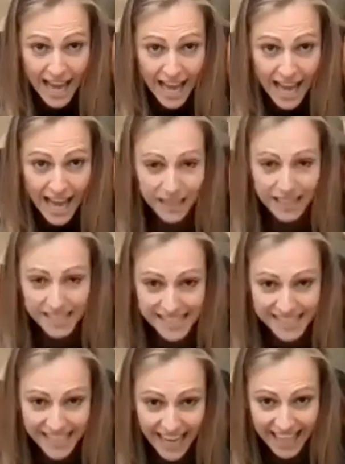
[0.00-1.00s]
and be a
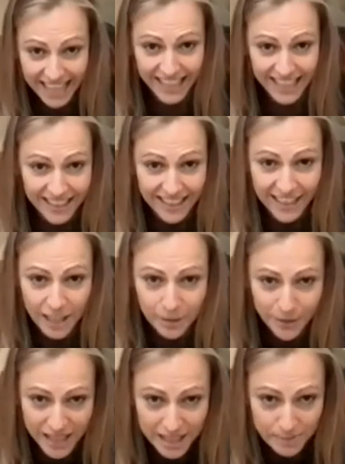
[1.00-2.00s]
snake. Are you
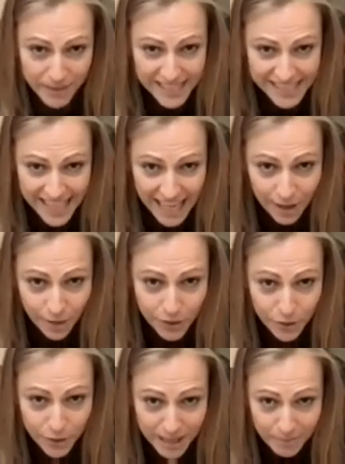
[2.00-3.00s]
ready to be a snake on
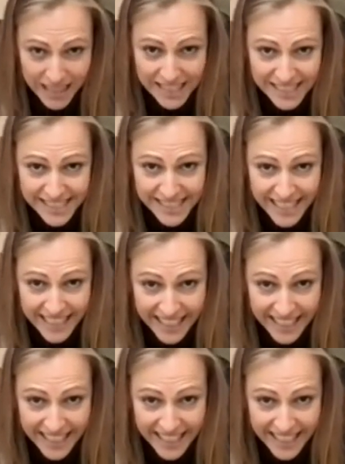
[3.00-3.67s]
your tummies?